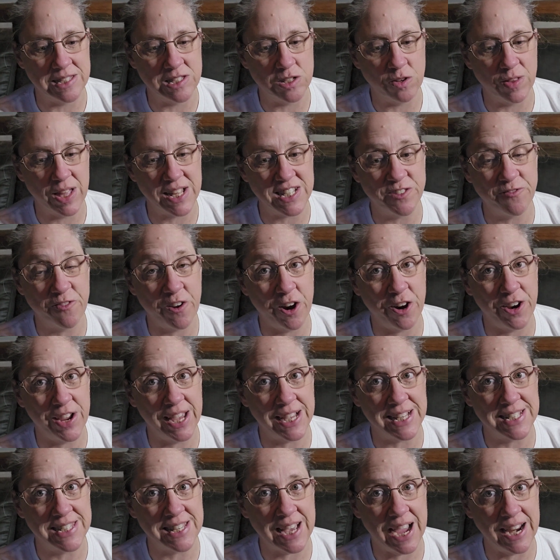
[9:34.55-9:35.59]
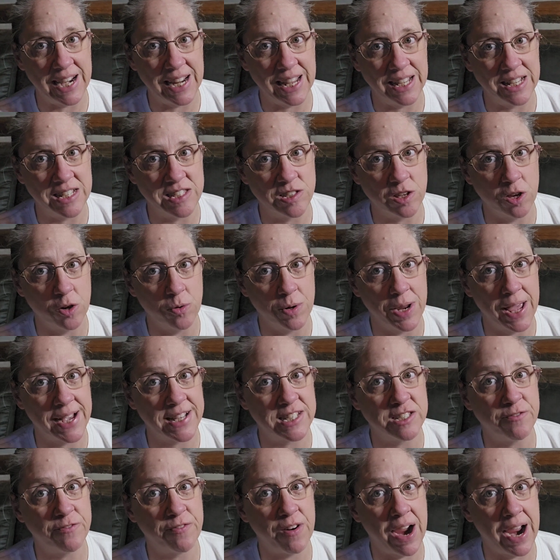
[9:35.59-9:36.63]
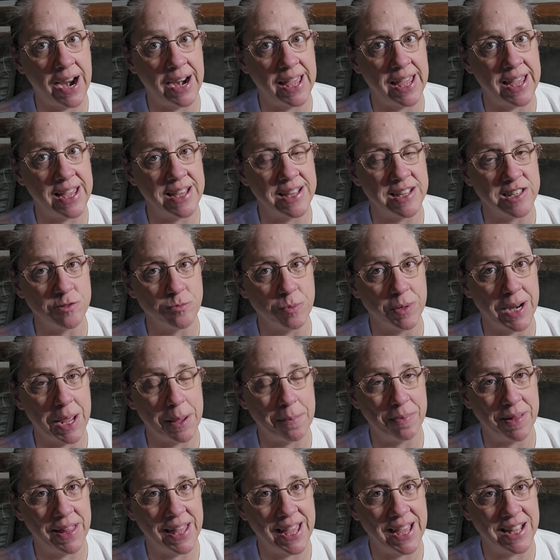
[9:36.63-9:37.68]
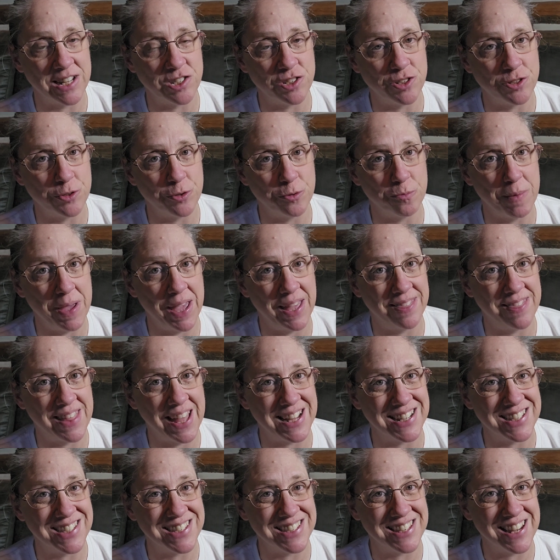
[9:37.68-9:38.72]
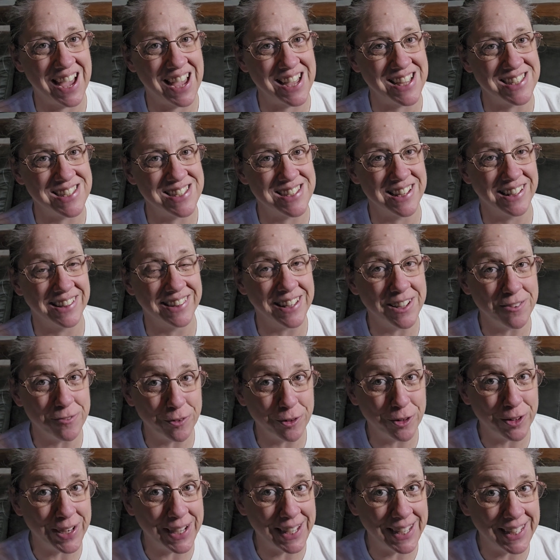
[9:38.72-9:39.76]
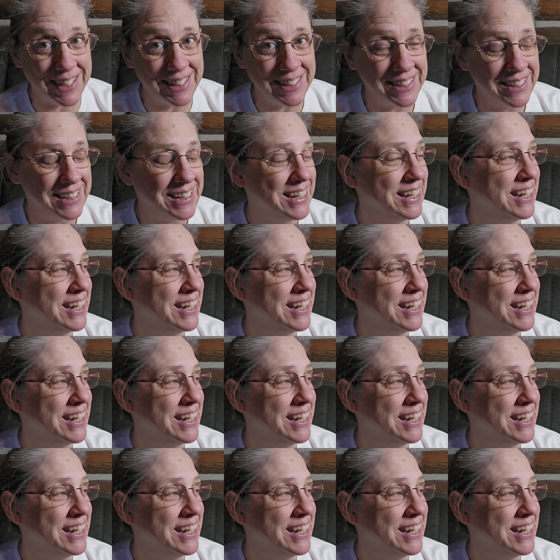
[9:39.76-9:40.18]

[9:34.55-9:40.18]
So that's very exciting. So next Friday is when I plan to make that nice delivery,